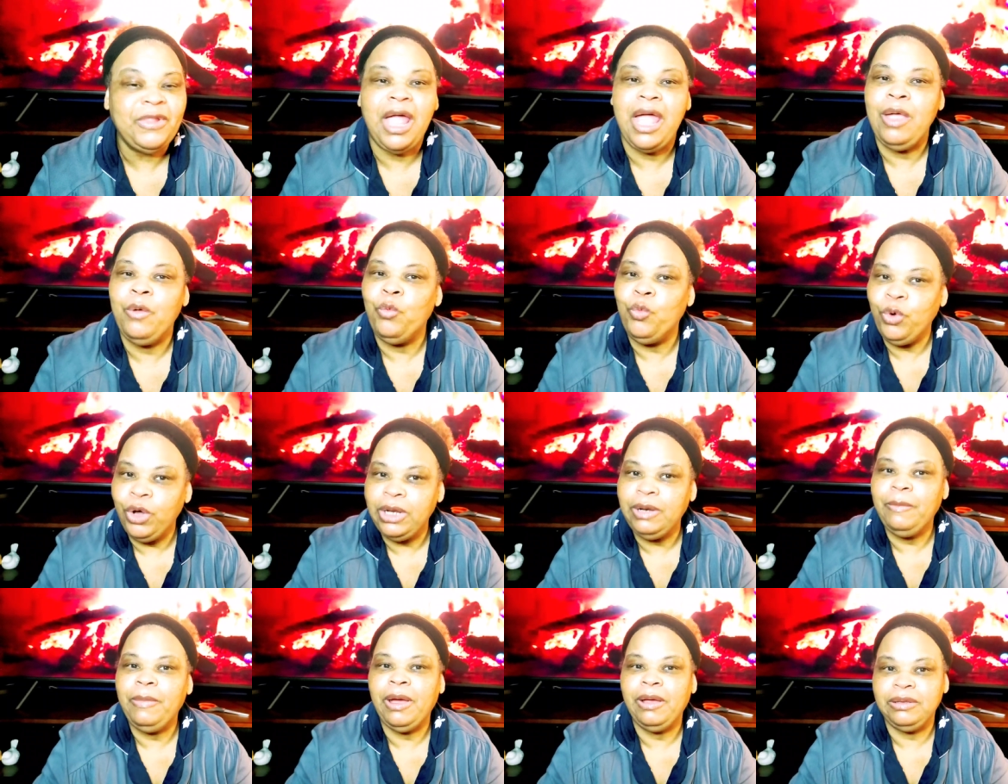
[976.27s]
And
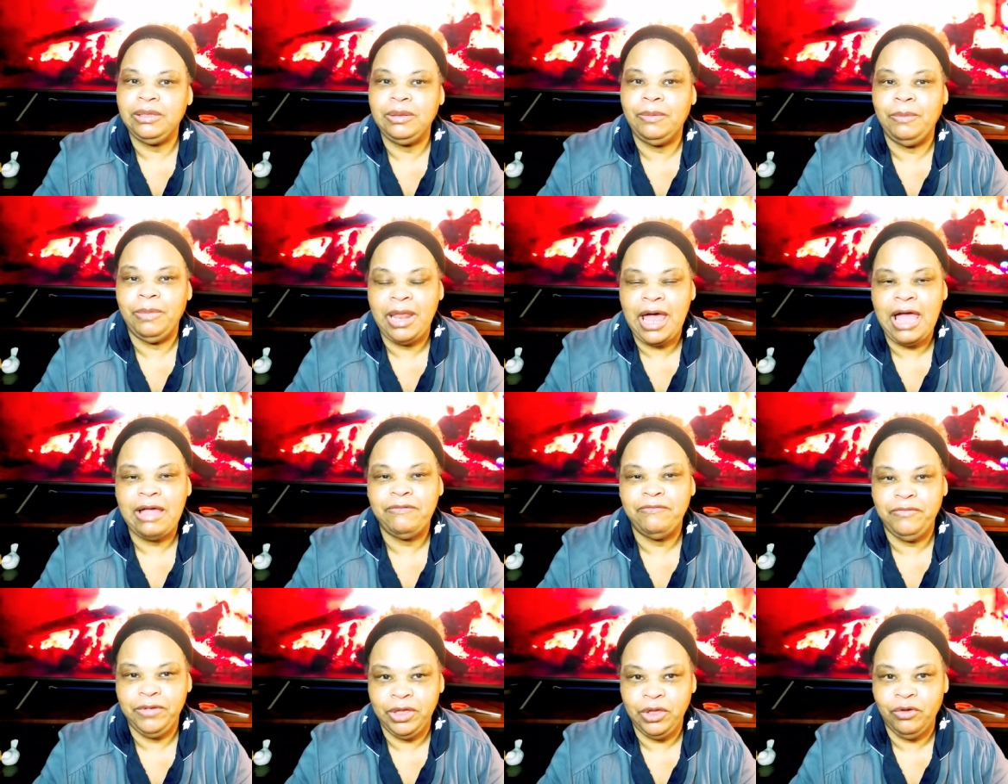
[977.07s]
what about the black
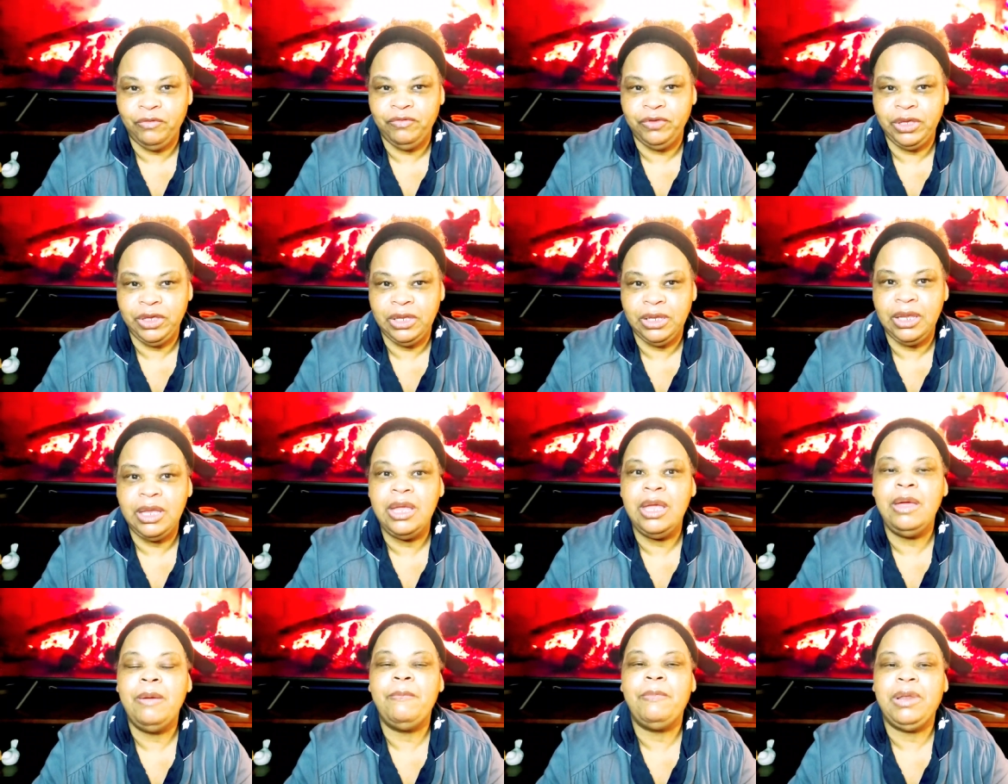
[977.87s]
velvet
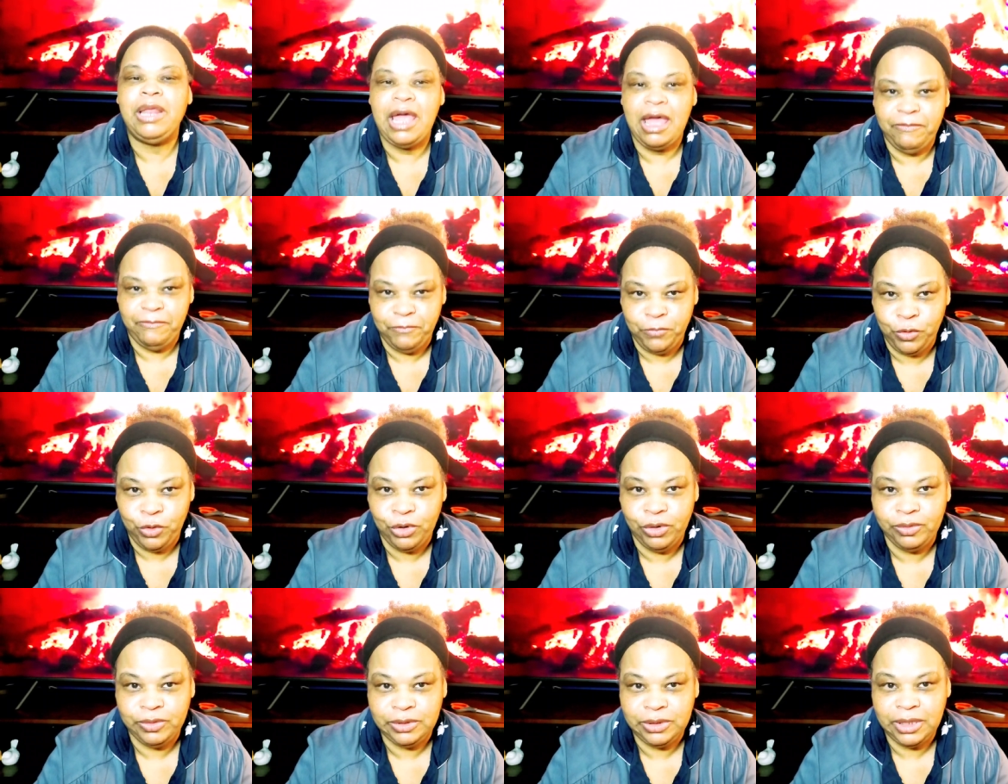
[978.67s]

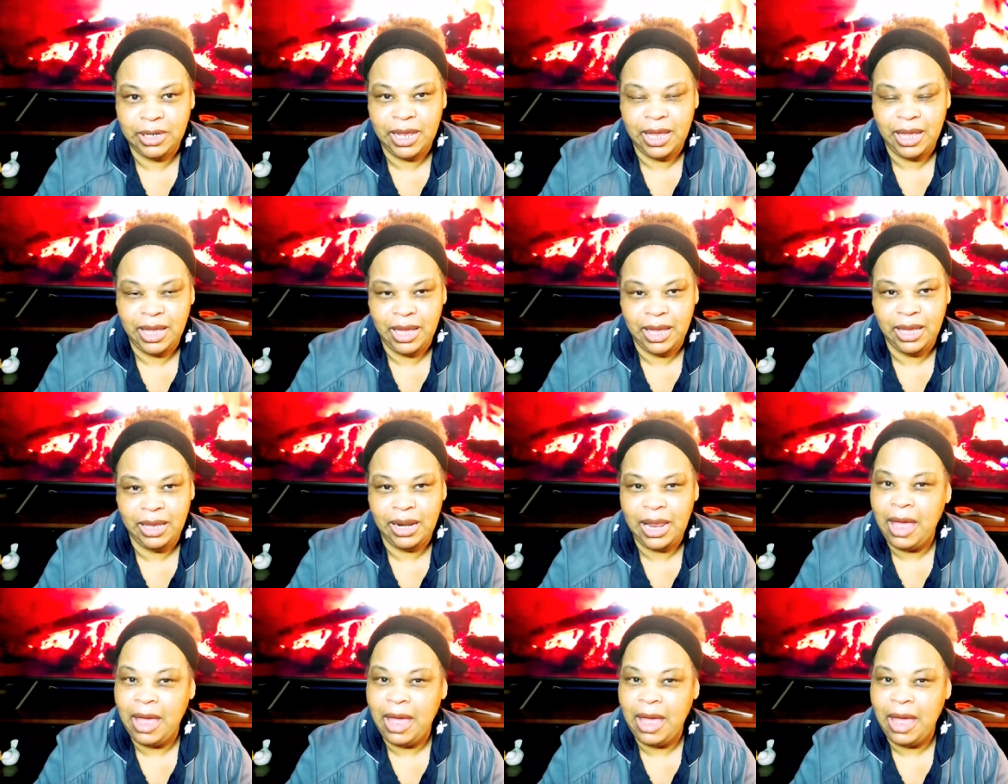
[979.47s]
platforms that I had.